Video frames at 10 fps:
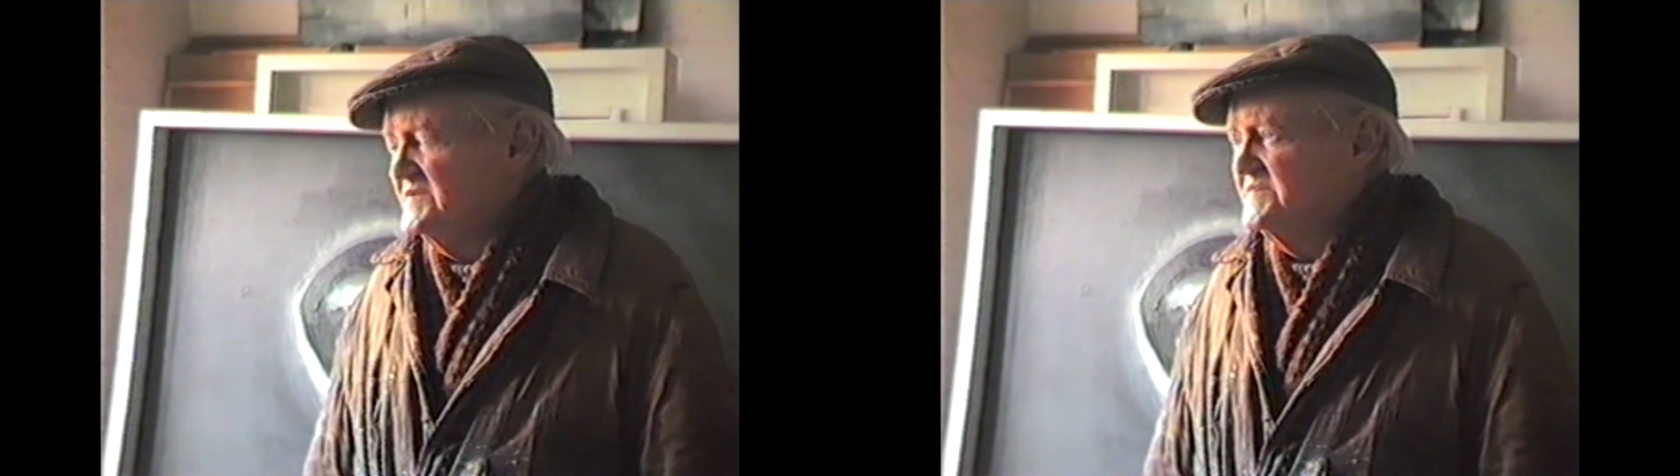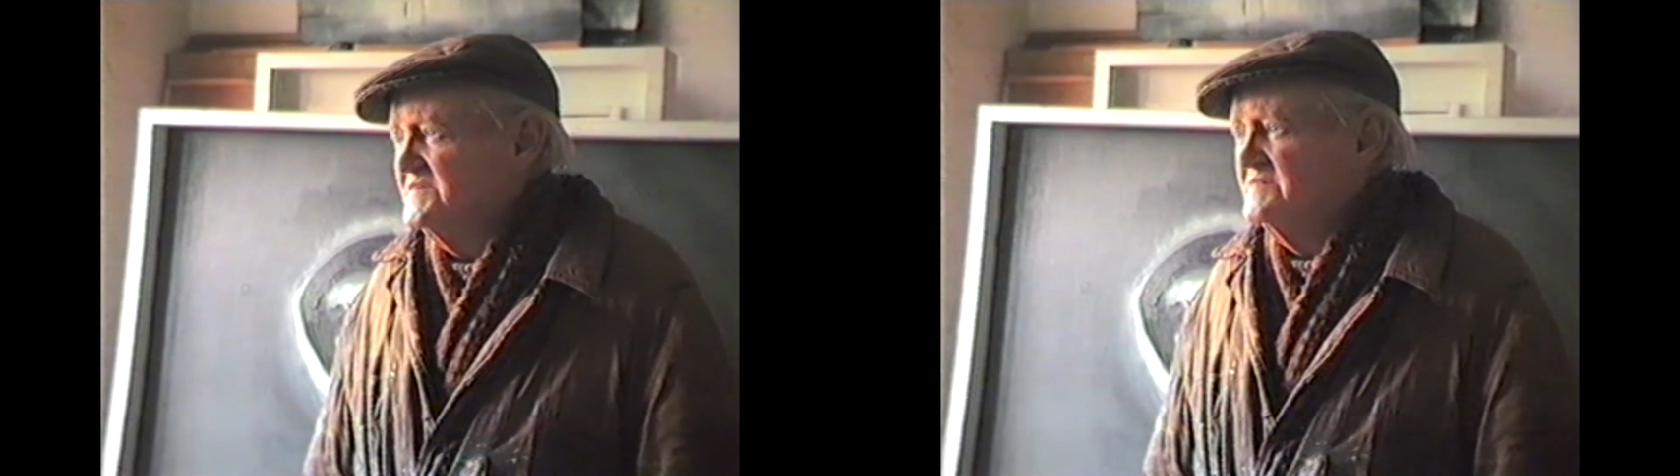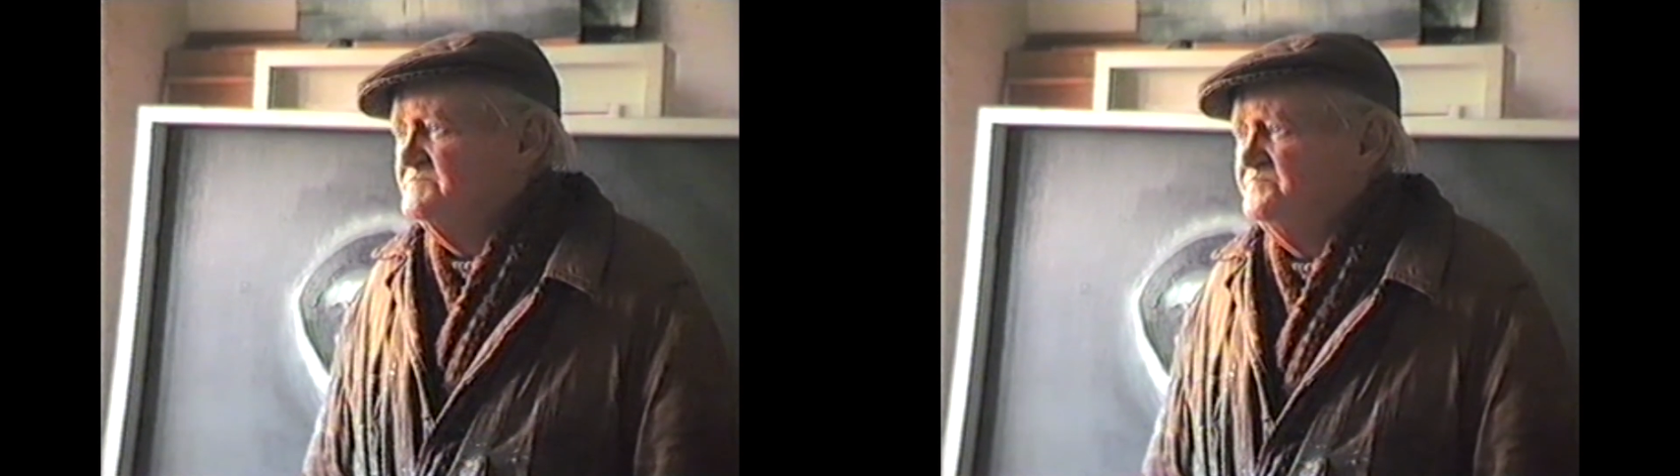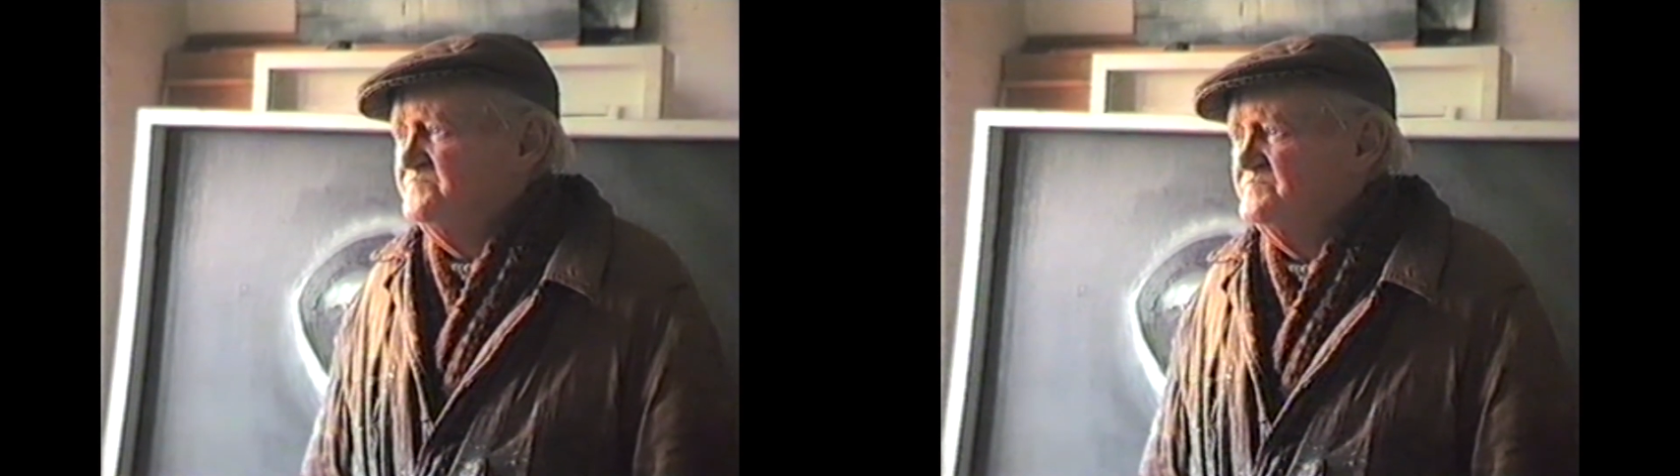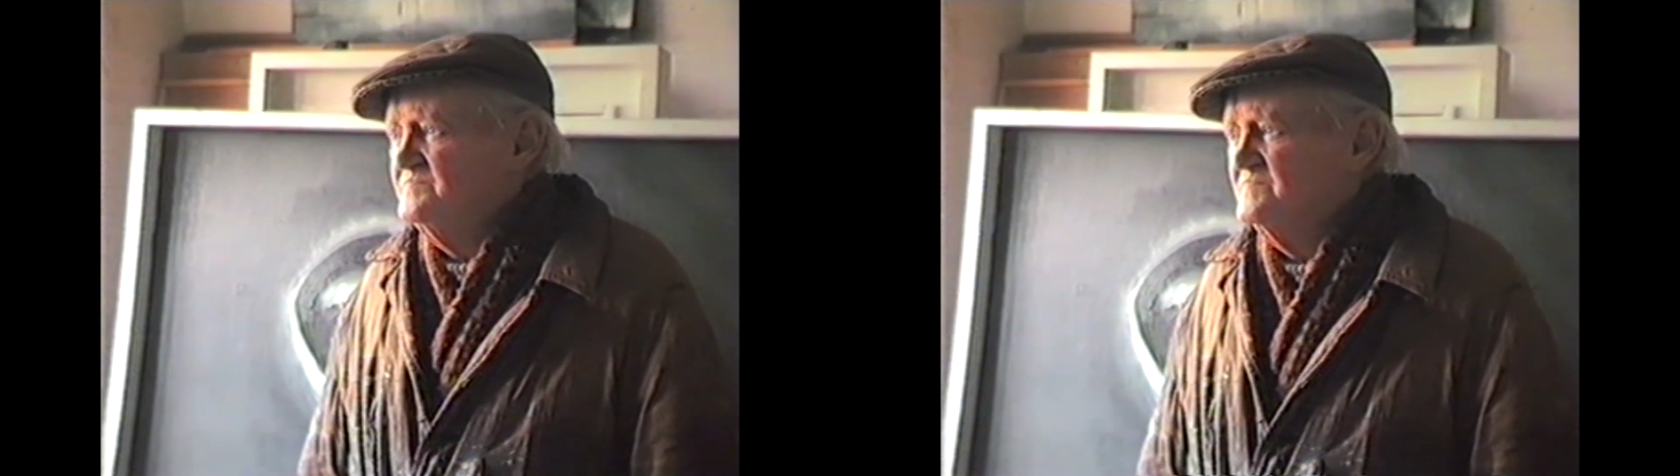was another
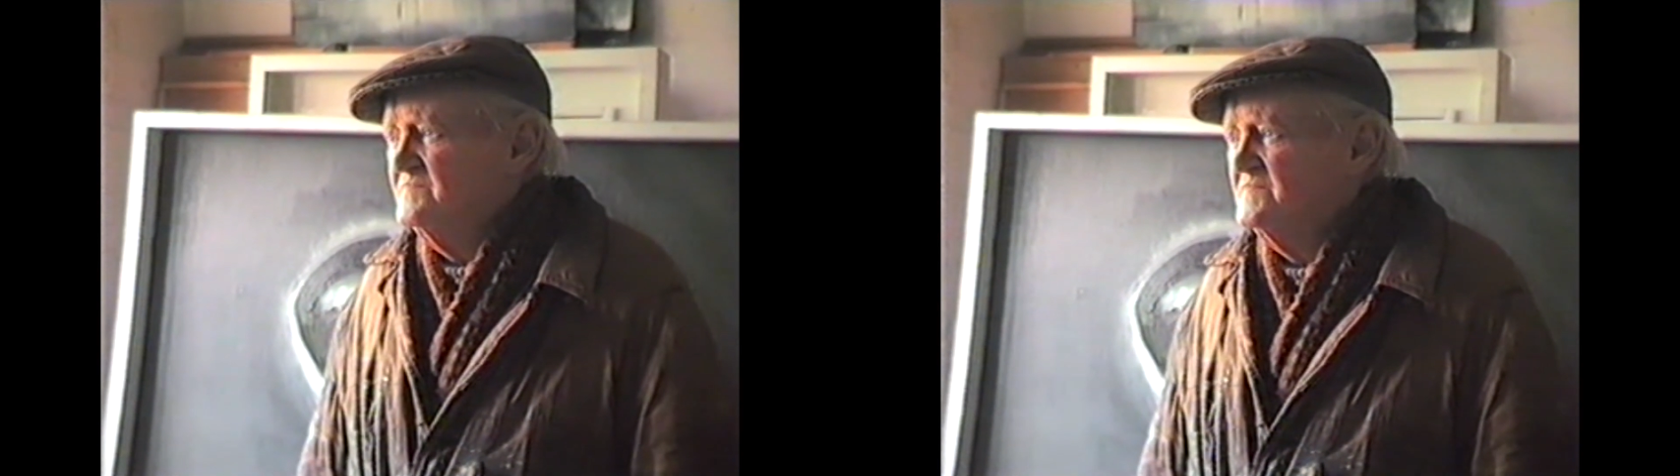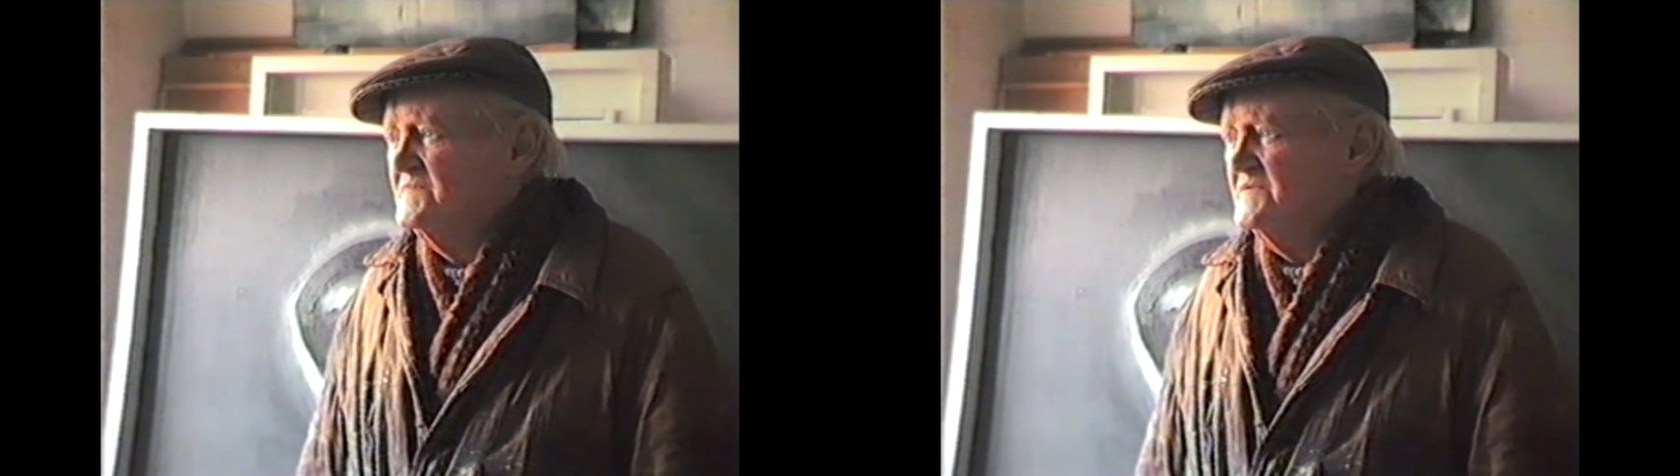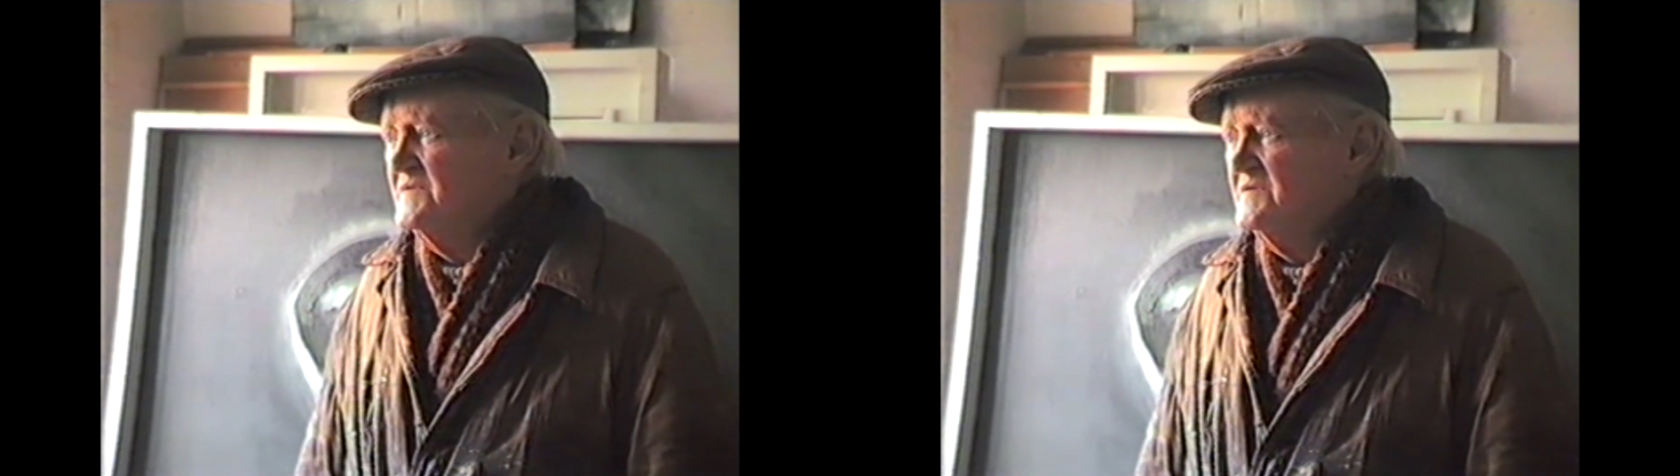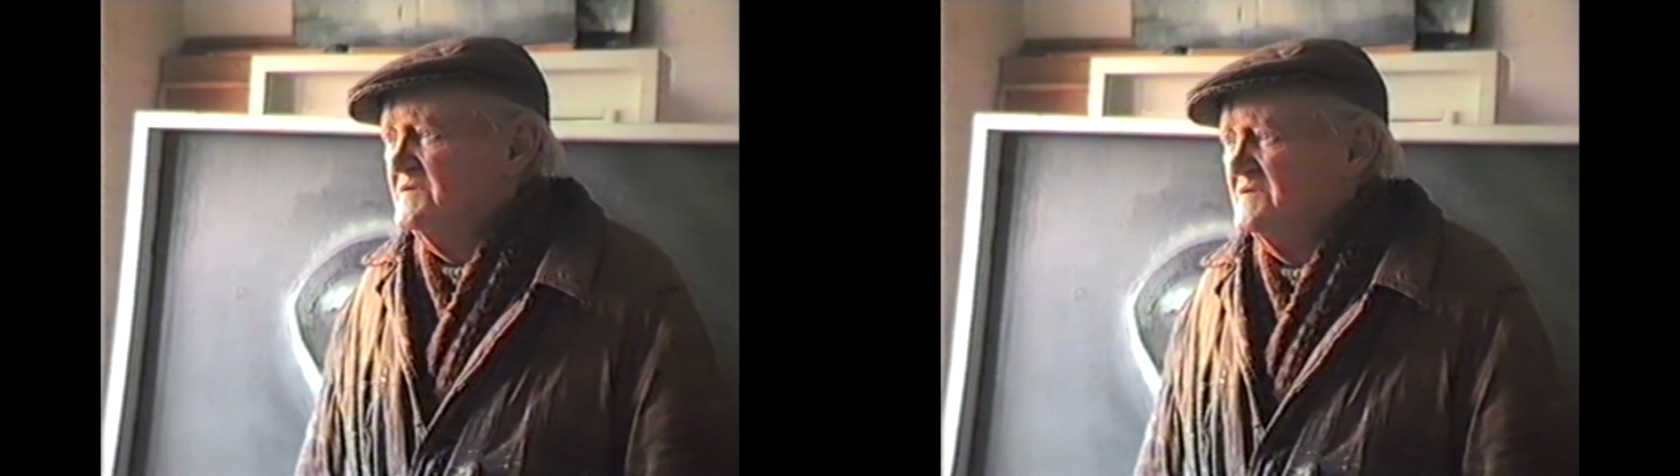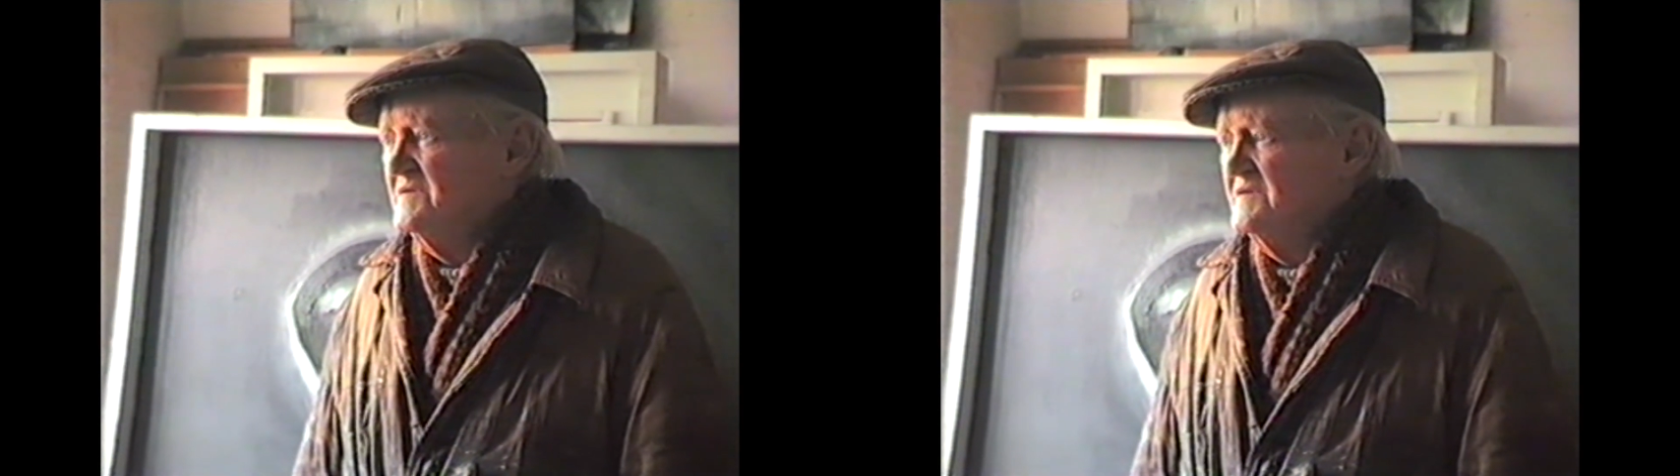of your
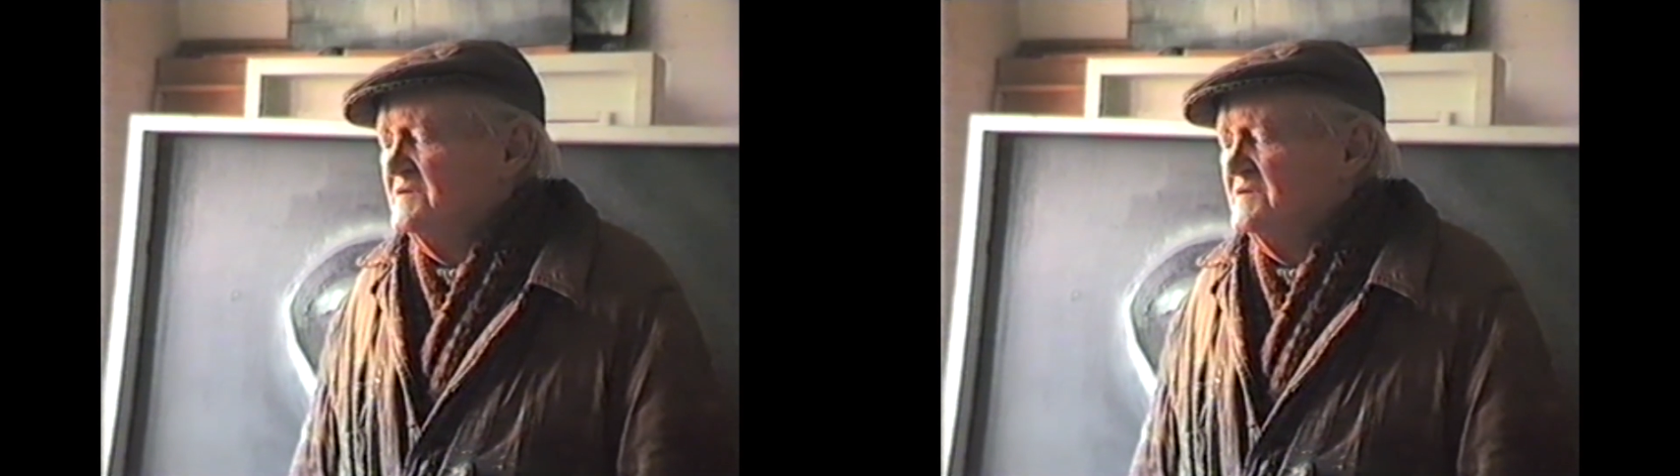characters.